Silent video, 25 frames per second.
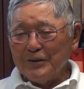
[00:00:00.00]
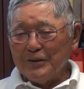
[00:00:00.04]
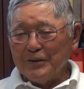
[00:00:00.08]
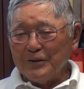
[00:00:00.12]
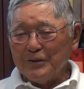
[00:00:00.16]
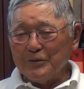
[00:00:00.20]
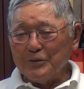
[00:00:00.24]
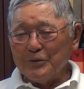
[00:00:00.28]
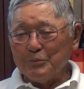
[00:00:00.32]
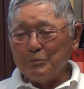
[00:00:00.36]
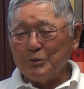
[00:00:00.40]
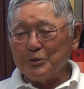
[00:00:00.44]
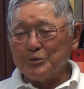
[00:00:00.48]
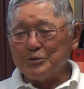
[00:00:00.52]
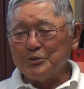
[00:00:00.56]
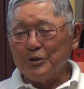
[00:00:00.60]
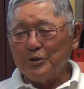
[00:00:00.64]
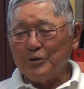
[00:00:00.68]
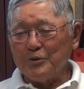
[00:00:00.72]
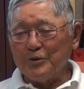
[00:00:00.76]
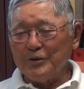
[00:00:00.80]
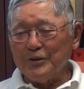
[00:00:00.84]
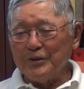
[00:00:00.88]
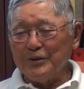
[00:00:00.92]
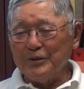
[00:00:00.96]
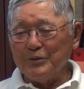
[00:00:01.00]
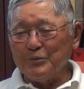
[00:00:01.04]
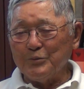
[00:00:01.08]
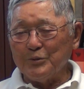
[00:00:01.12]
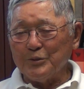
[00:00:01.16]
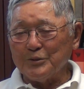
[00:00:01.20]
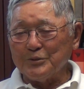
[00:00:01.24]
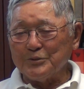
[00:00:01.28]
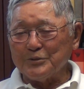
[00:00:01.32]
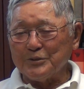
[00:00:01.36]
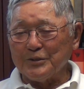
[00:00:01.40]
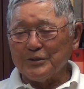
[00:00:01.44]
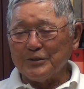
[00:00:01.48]
the majority
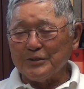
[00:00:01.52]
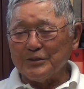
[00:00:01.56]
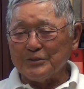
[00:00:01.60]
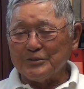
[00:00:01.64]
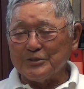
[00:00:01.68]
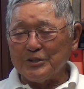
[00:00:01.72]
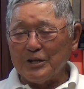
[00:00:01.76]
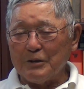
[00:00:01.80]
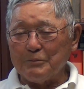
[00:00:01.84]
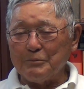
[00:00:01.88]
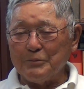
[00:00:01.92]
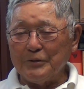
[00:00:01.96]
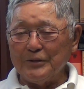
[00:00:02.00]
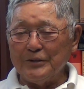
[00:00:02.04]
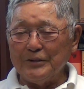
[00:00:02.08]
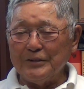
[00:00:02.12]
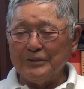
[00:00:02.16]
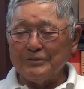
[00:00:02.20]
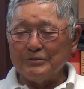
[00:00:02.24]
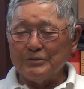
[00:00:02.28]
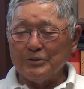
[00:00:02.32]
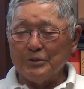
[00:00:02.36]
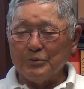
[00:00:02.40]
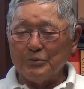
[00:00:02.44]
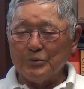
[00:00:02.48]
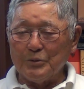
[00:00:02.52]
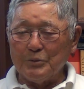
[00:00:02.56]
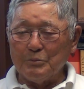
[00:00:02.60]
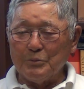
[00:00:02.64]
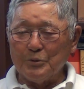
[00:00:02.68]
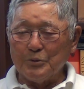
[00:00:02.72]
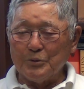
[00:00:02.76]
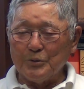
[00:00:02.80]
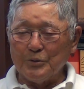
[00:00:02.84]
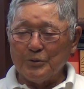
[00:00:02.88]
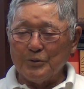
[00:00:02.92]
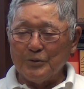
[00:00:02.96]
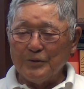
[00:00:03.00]
was Japanese. There were
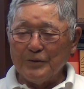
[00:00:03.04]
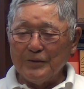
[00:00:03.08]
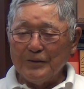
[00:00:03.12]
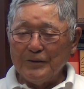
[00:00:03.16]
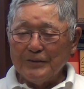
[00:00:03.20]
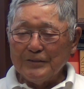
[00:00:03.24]
more.